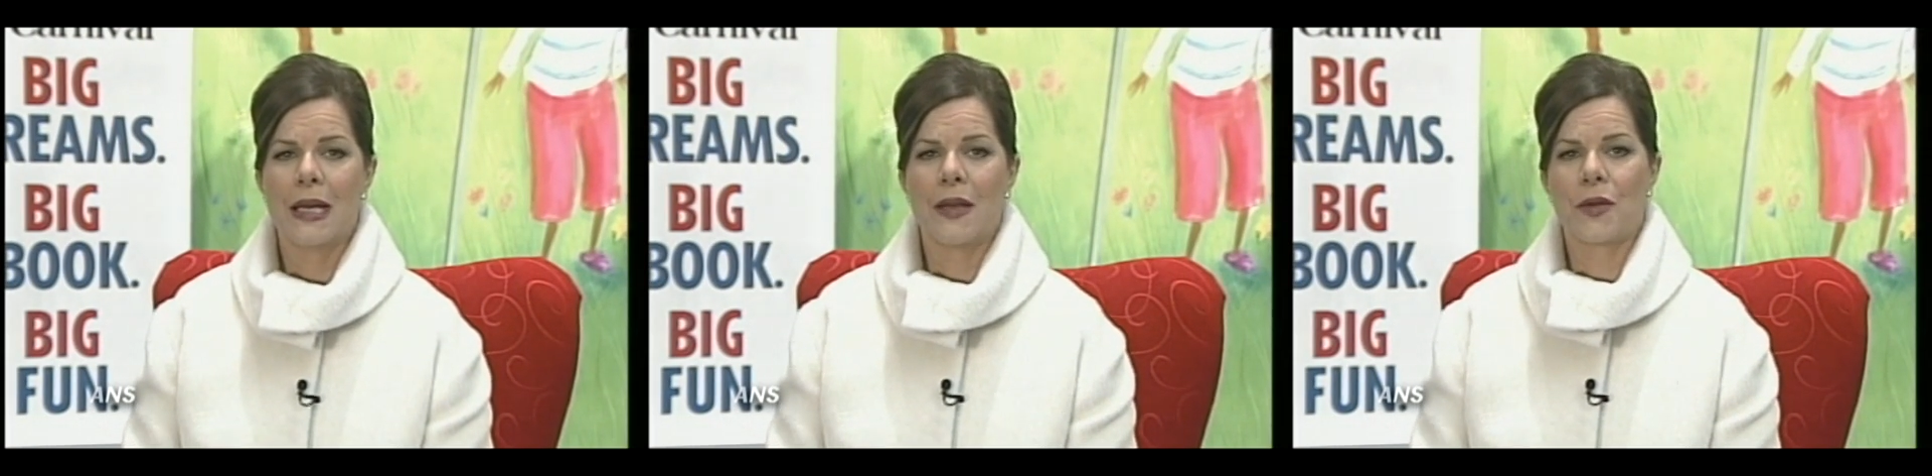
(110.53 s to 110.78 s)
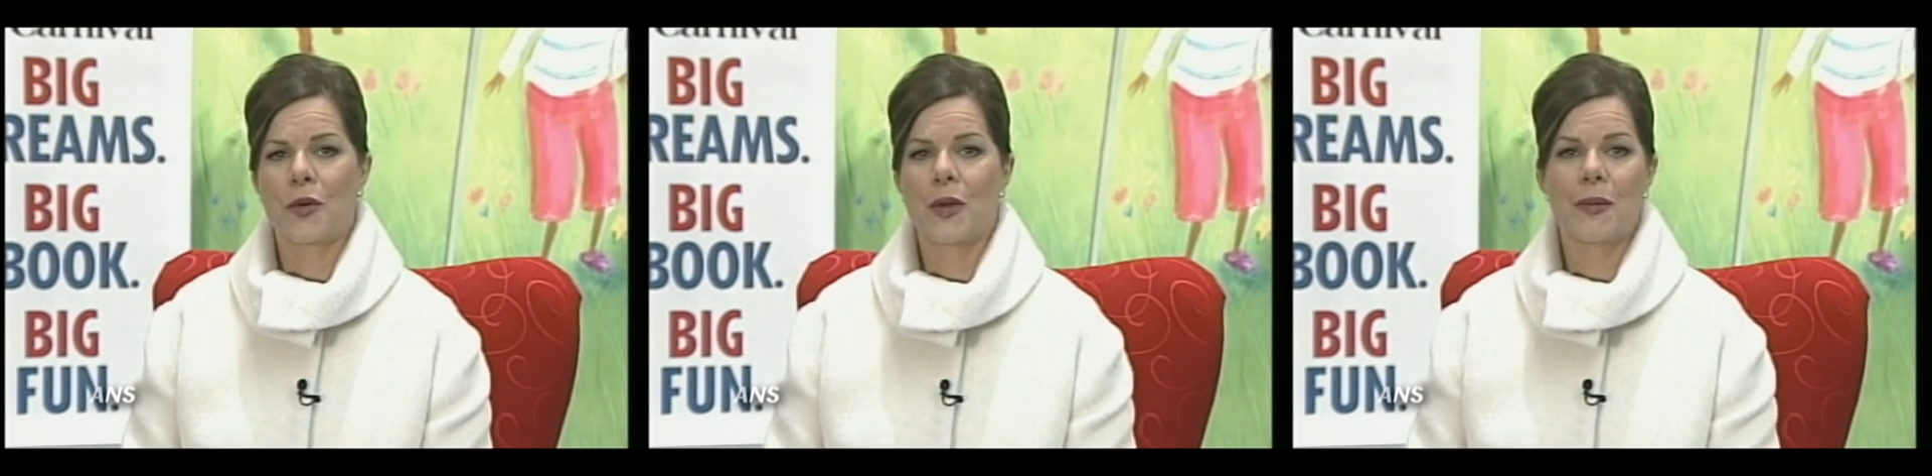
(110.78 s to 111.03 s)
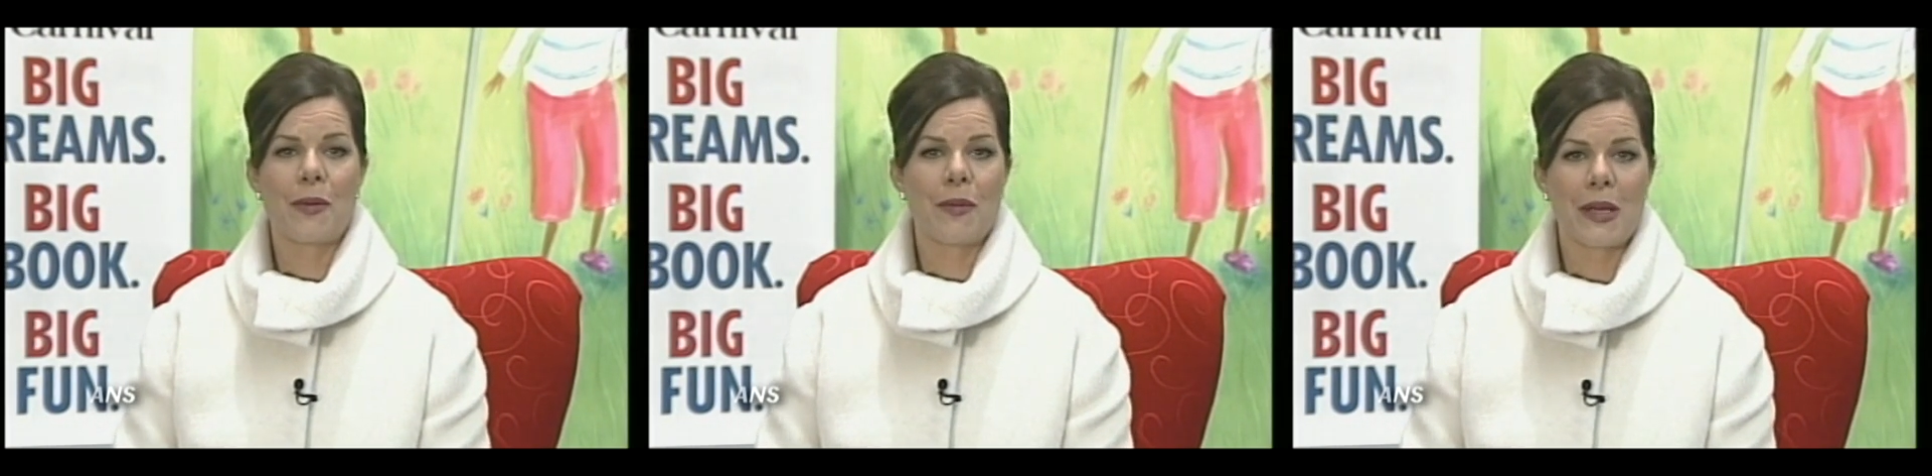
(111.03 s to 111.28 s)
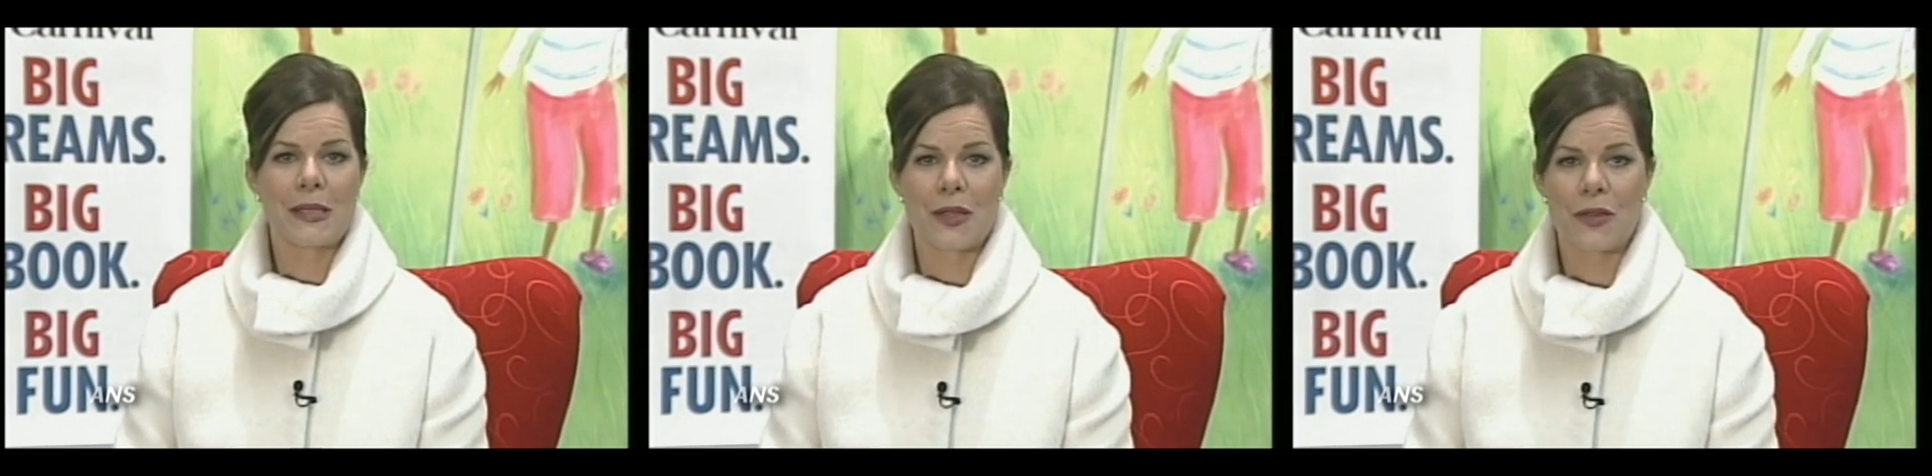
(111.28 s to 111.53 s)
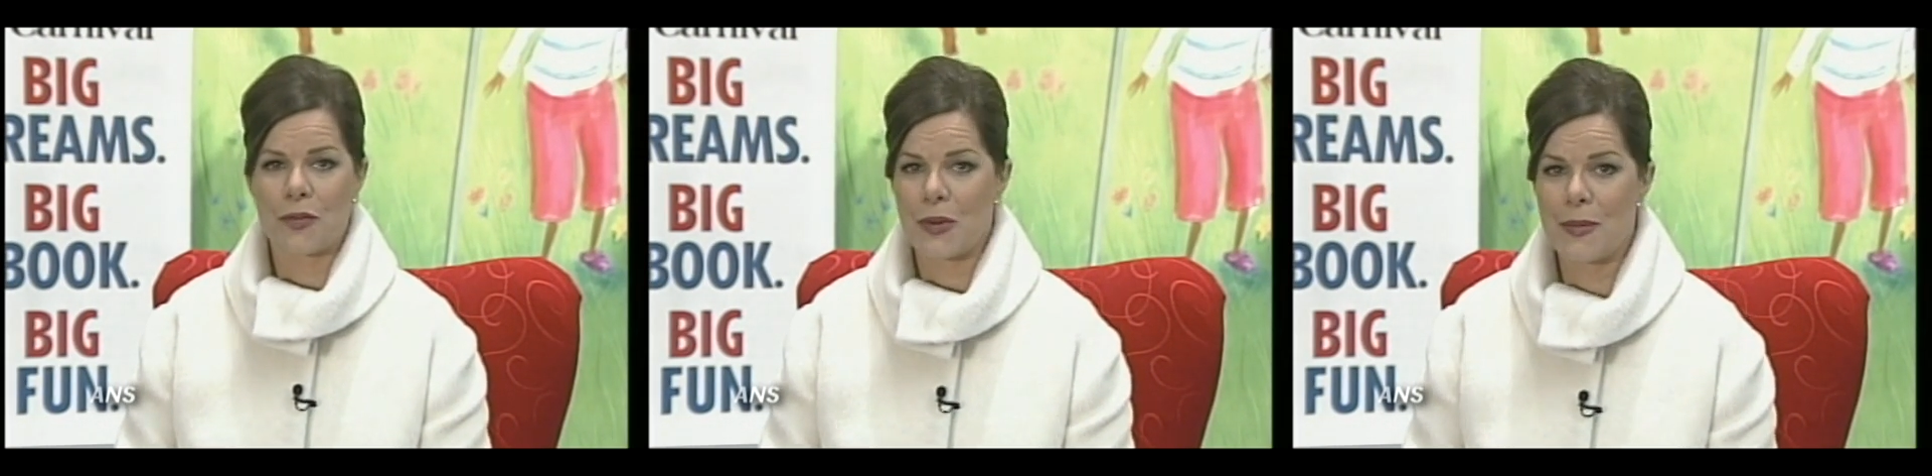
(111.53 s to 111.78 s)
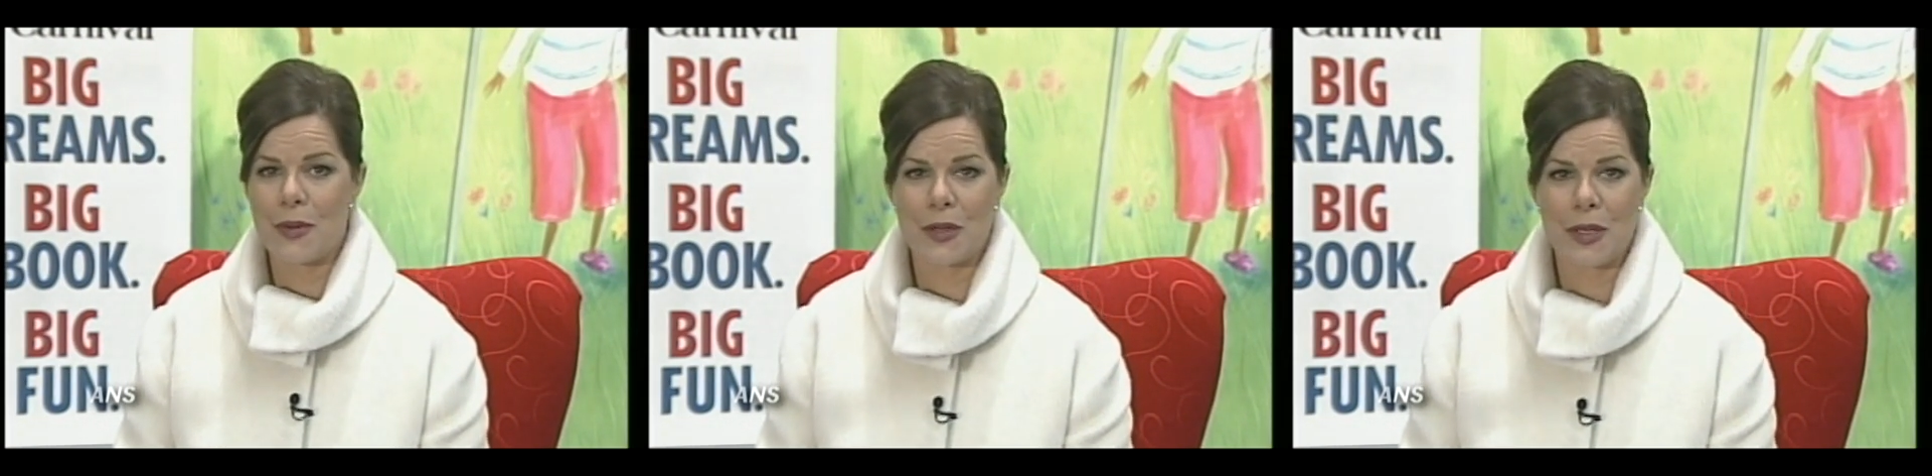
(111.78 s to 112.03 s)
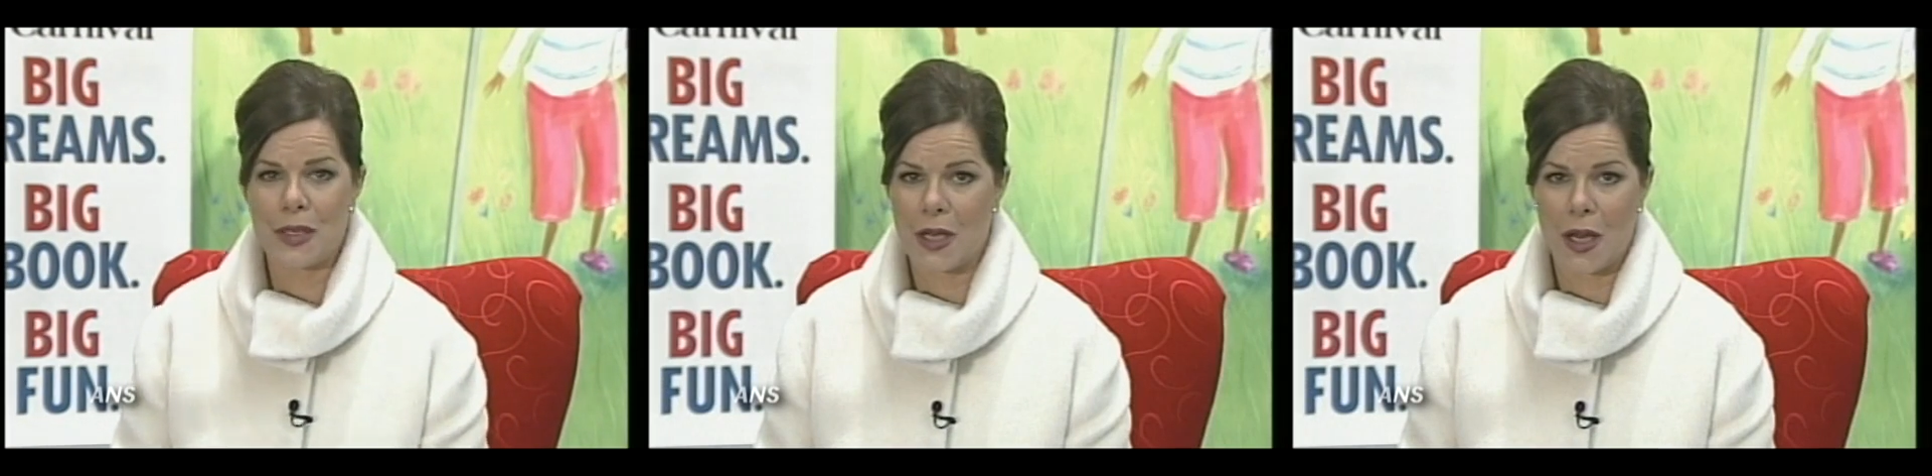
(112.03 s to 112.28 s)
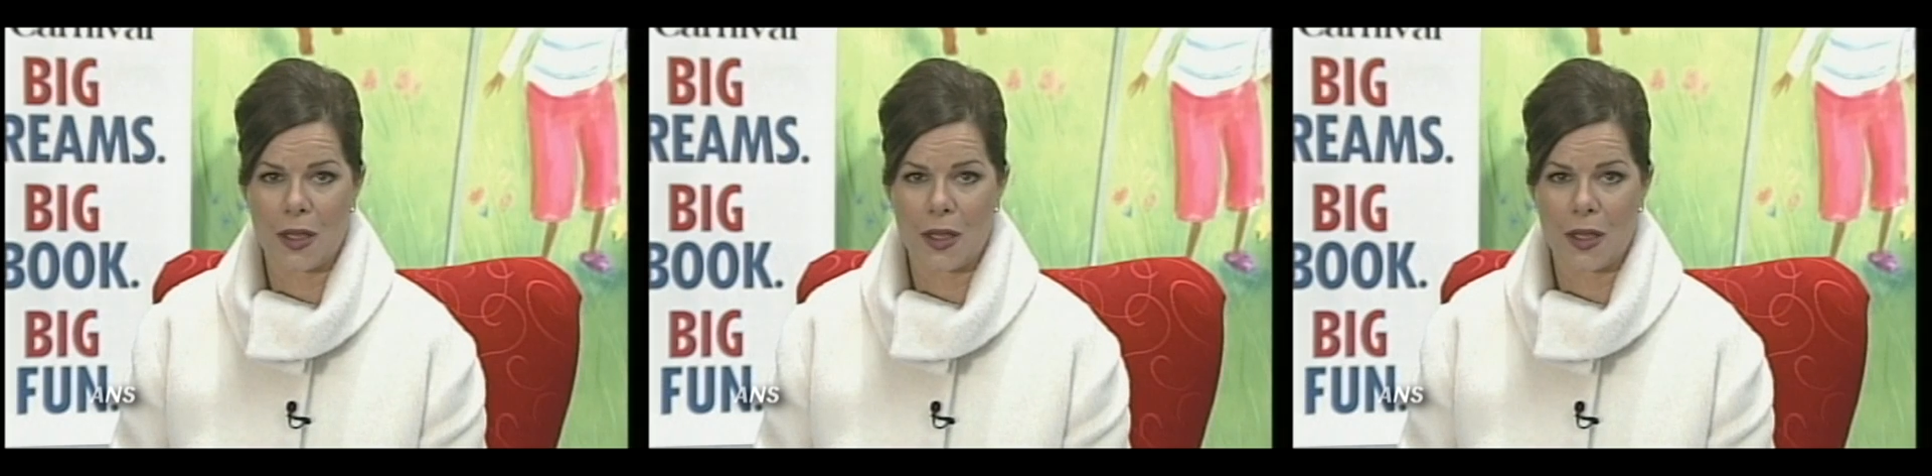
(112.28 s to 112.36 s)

And they're going to be raising $3 million